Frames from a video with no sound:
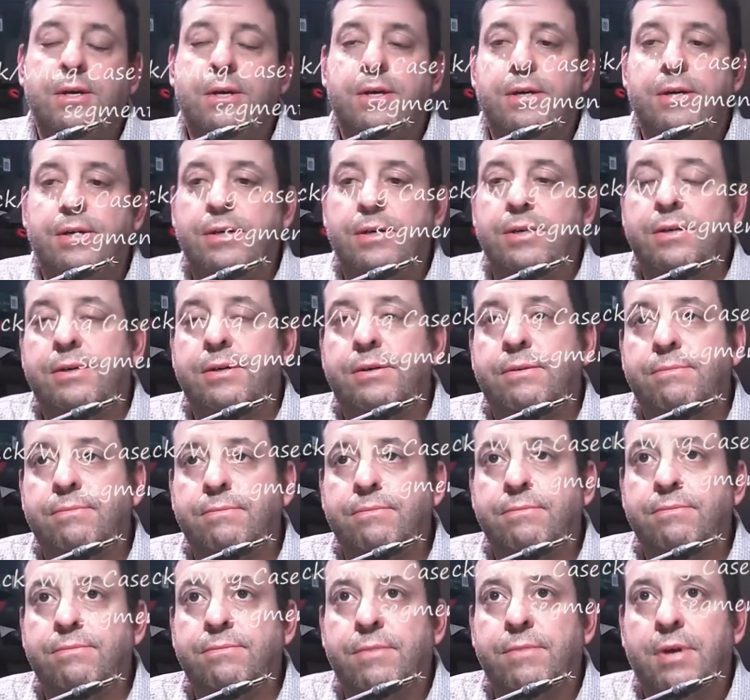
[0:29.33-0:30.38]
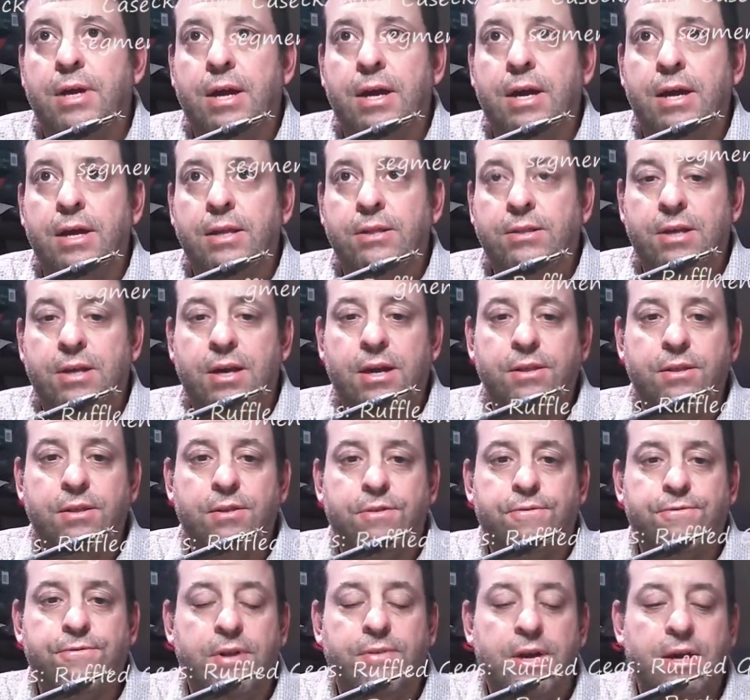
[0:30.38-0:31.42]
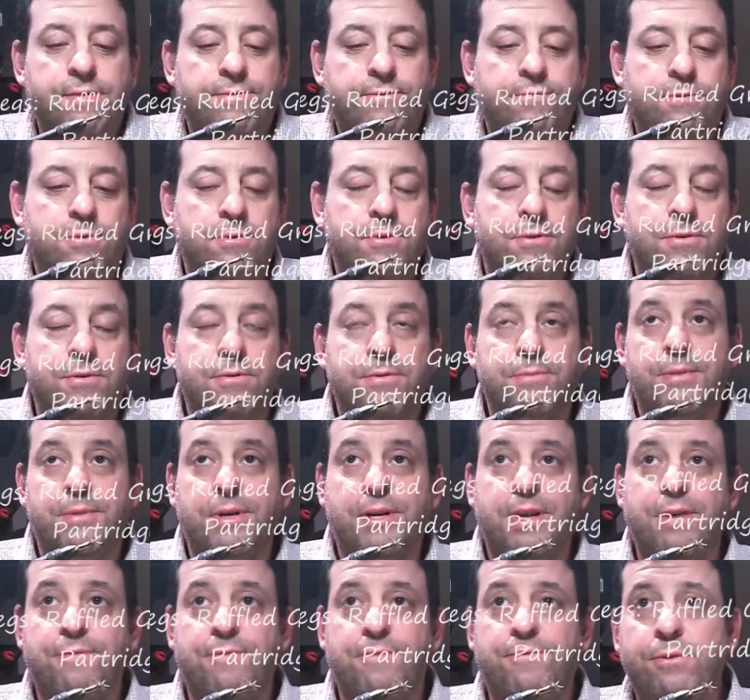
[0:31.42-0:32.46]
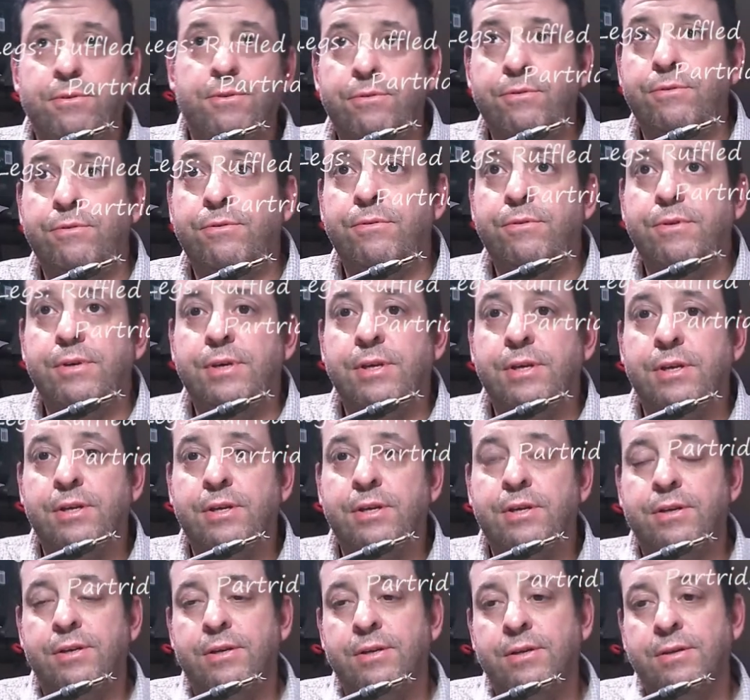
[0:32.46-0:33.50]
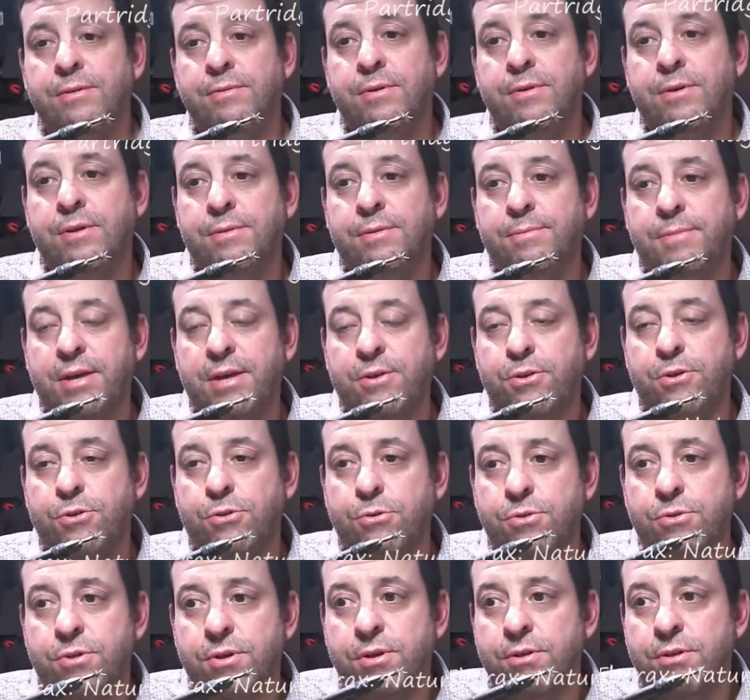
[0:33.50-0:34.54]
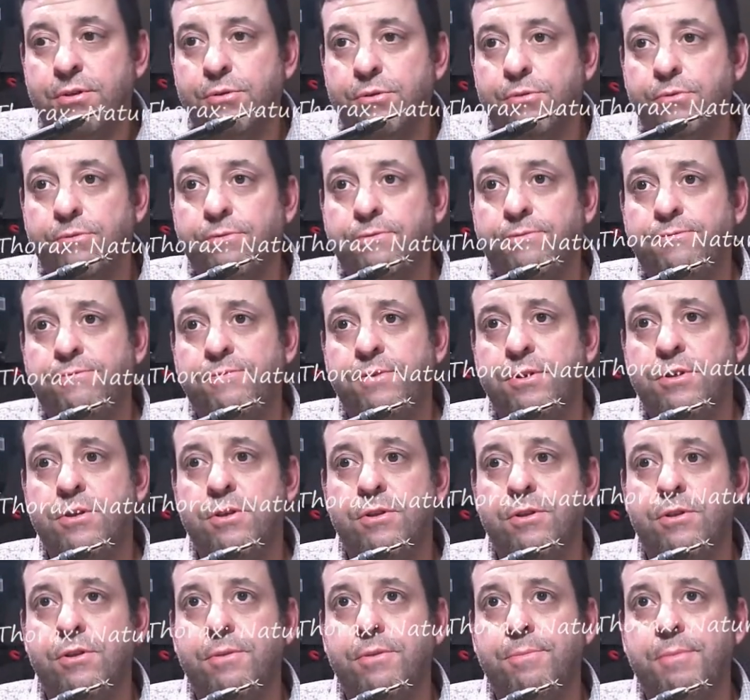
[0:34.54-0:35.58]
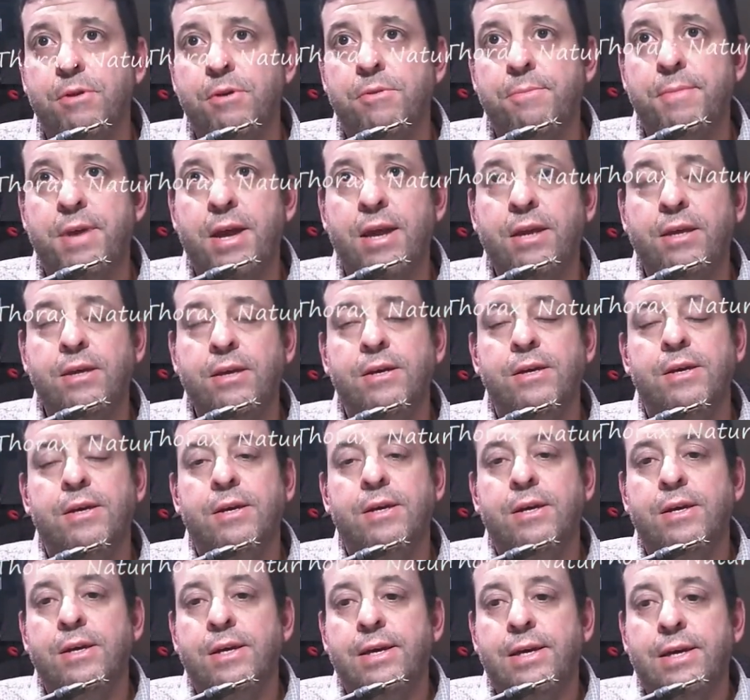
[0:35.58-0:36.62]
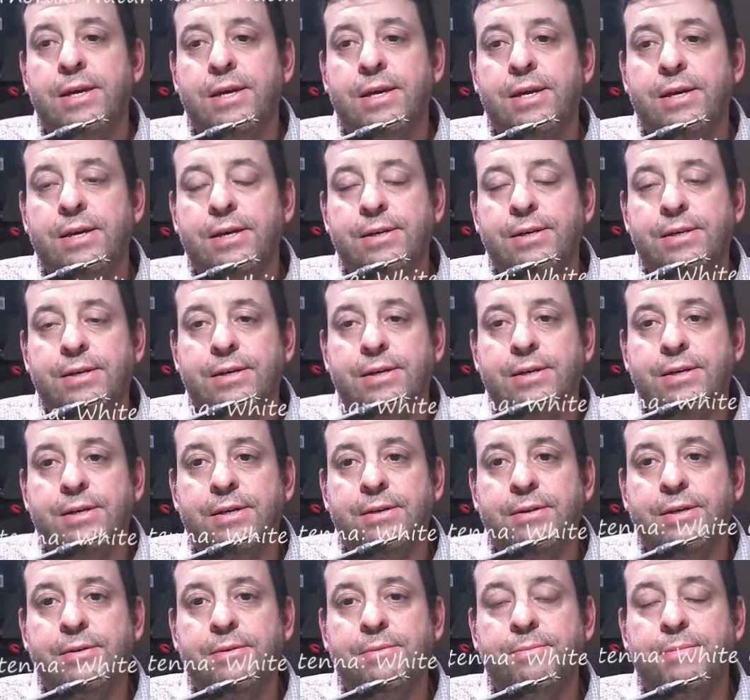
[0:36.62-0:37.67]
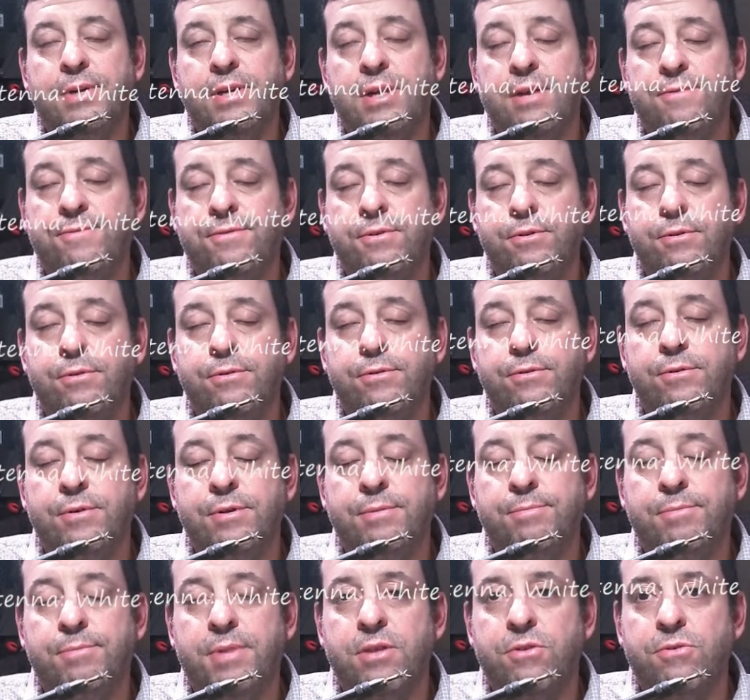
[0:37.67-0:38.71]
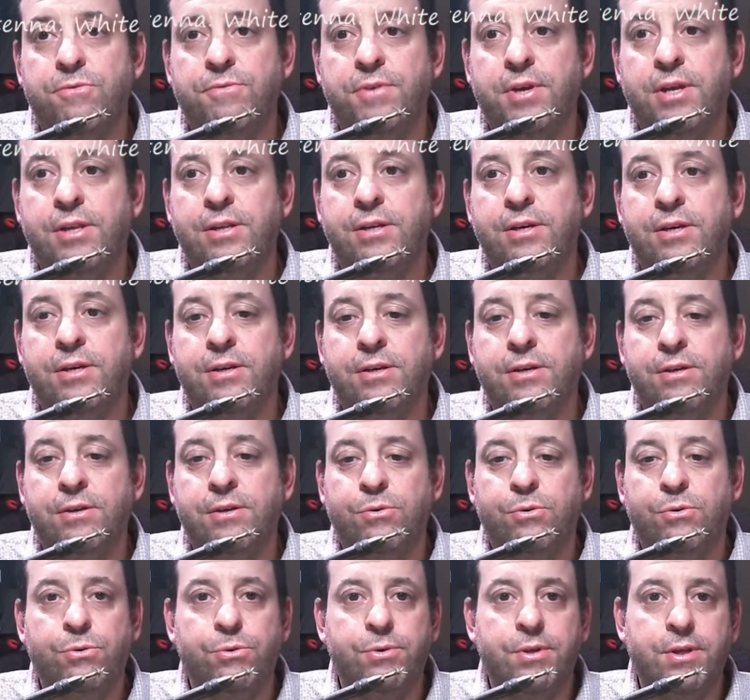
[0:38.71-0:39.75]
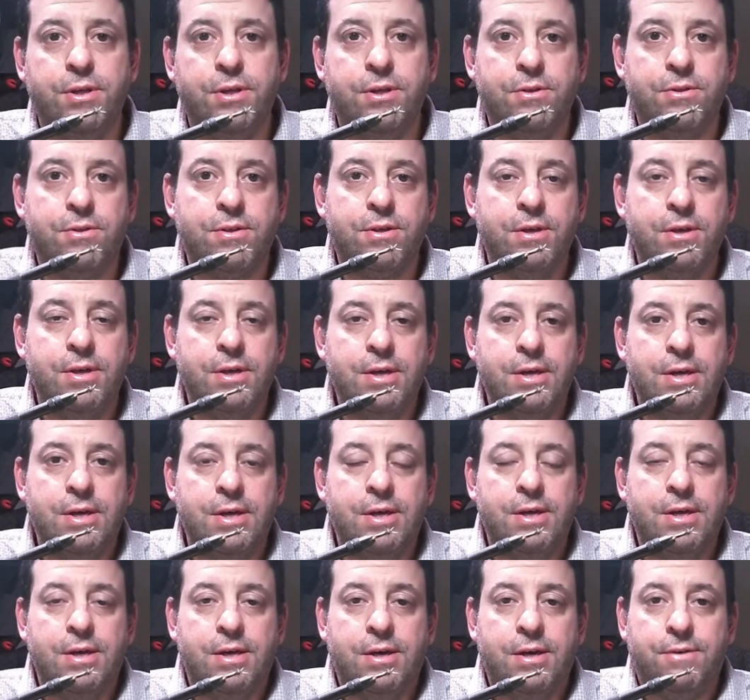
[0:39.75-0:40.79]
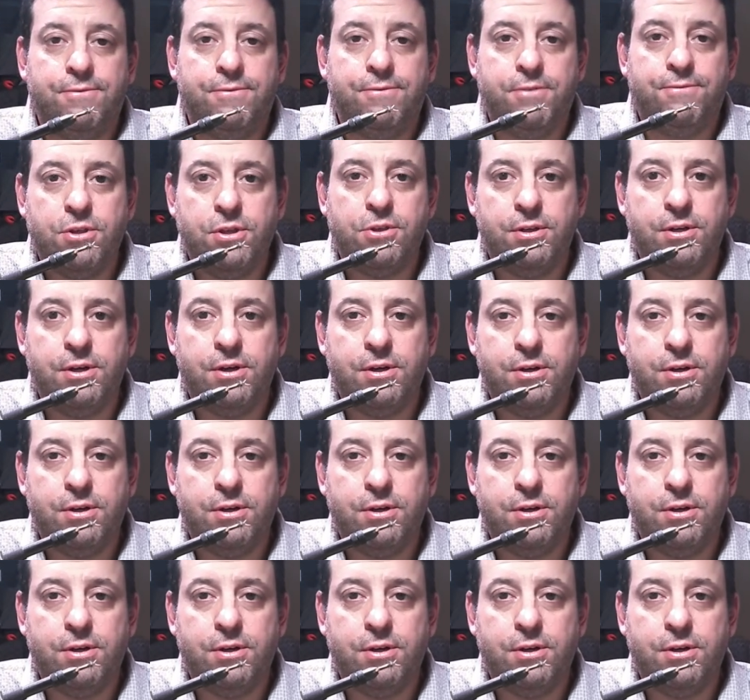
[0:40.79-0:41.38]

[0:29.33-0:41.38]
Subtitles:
I tied this fly for my nephew in Massachusetts who fishes the Merrimack, and my nephew in Pennsylvania who is fishing